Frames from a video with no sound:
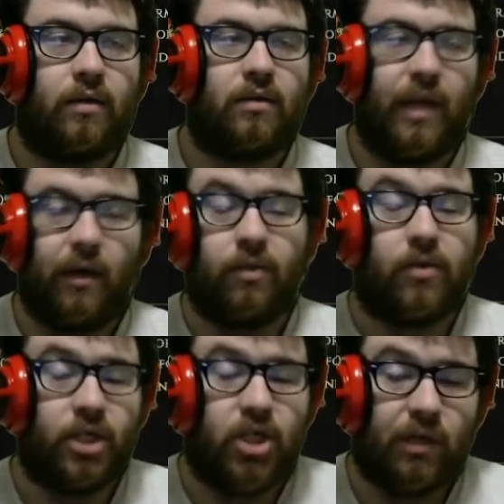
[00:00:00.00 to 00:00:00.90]
Health
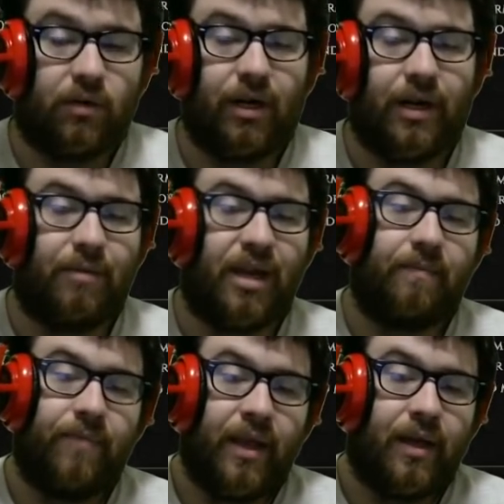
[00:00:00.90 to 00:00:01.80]
leech on crit, I mean.
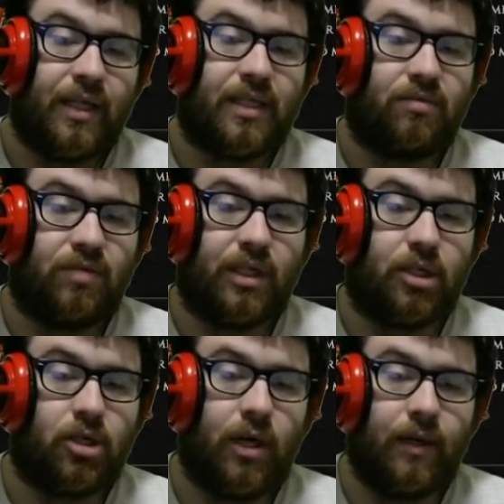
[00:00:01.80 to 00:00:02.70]
This is really
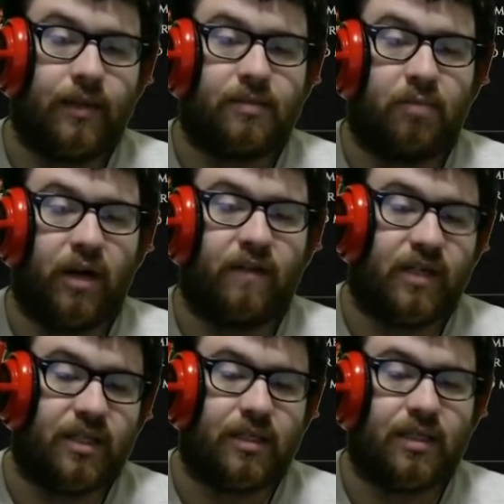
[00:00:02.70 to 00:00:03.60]
strong. This is part of our
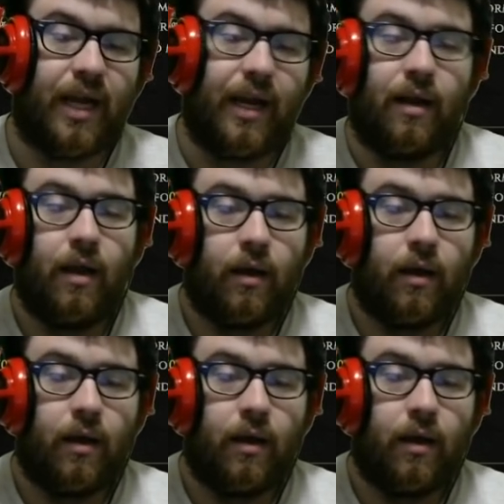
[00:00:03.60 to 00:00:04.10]
sustain.